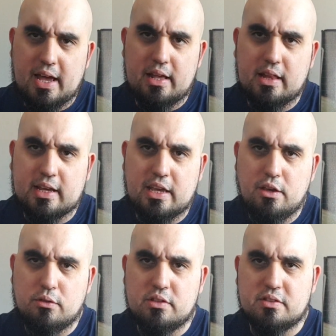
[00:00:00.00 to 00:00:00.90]
Like it
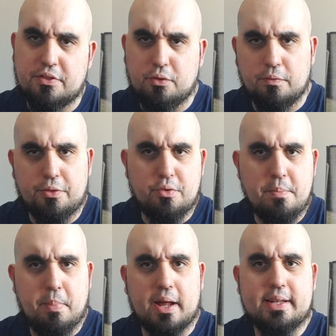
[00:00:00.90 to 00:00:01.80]
uses the sort of
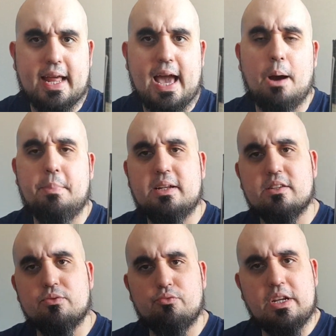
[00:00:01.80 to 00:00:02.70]
3-button layout, but it
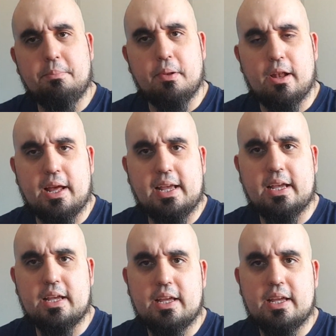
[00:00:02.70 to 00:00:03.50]
doesn't really play.